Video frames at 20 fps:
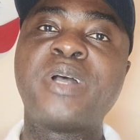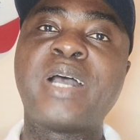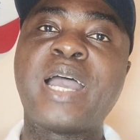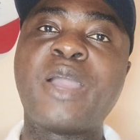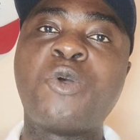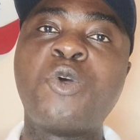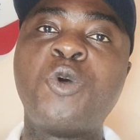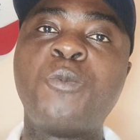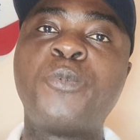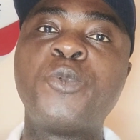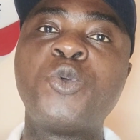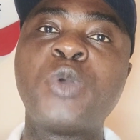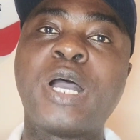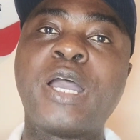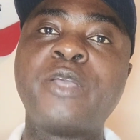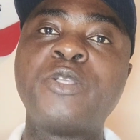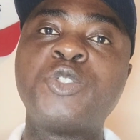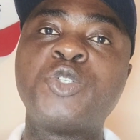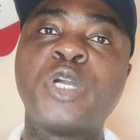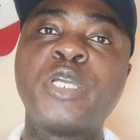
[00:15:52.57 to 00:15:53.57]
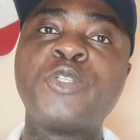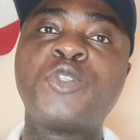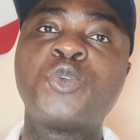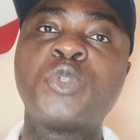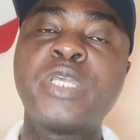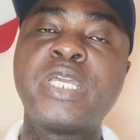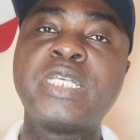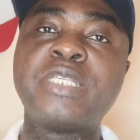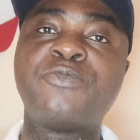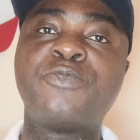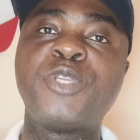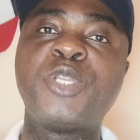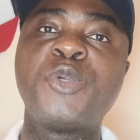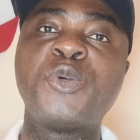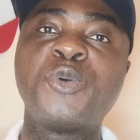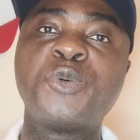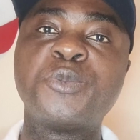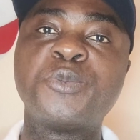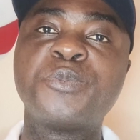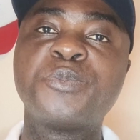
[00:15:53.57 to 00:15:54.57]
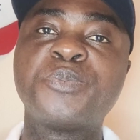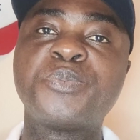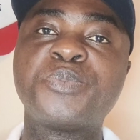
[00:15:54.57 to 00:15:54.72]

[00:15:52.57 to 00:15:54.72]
I hope you are enjoying today's video.